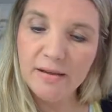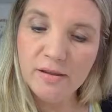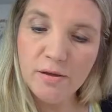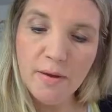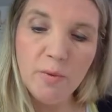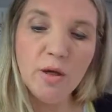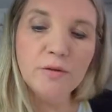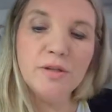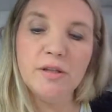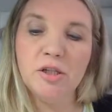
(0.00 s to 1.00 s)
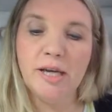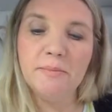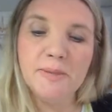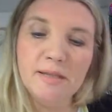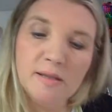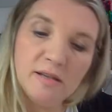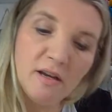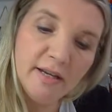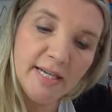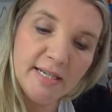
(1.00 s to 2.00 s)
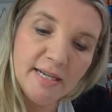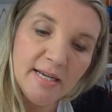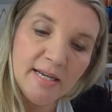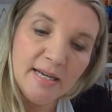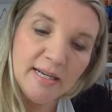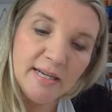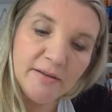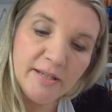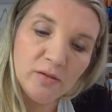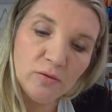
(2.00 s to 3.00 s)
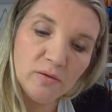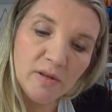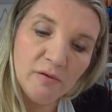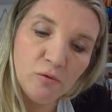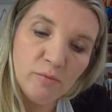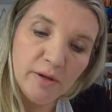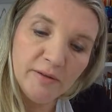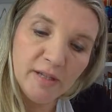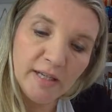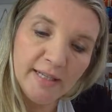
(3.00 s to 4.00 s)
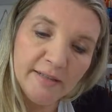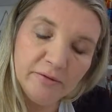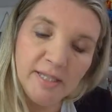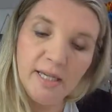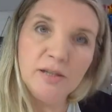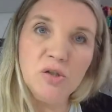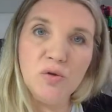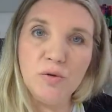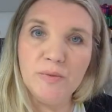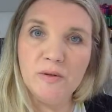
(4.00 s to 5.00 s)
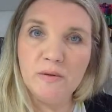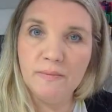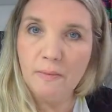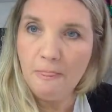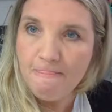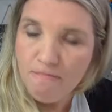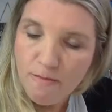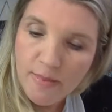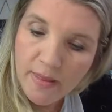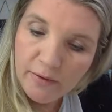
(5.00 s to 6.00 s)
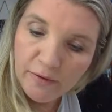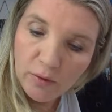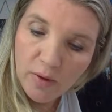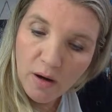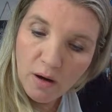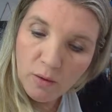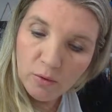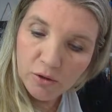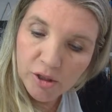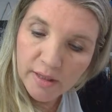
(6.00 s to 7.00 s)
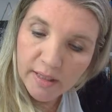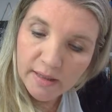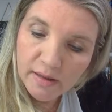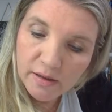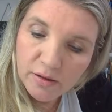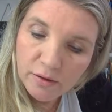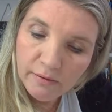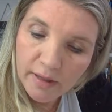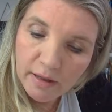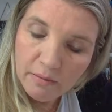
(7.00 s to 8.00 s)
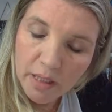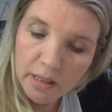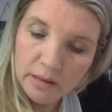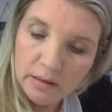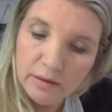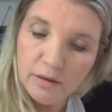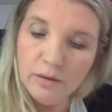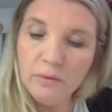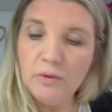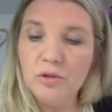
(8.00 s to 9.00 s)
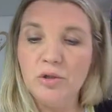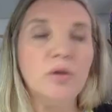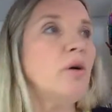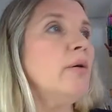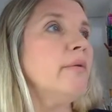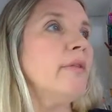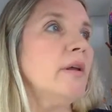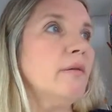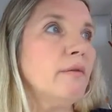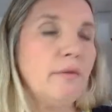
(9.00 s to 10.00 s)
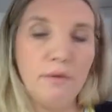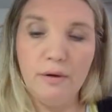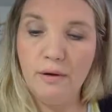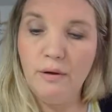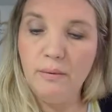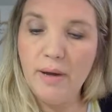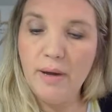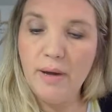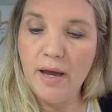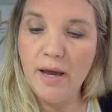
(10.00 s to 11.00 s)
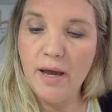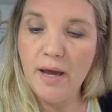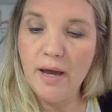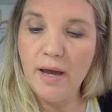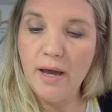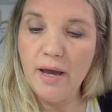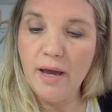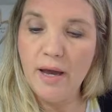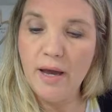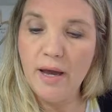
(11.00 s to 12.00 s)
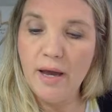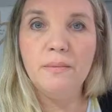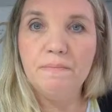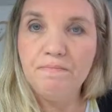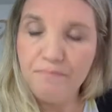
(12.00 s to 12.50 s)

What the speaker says: So then we go to the shapes inside. Now they're almost like little teardrops. Now if you are watching this, I do recommend that you watch the whole thing through and then have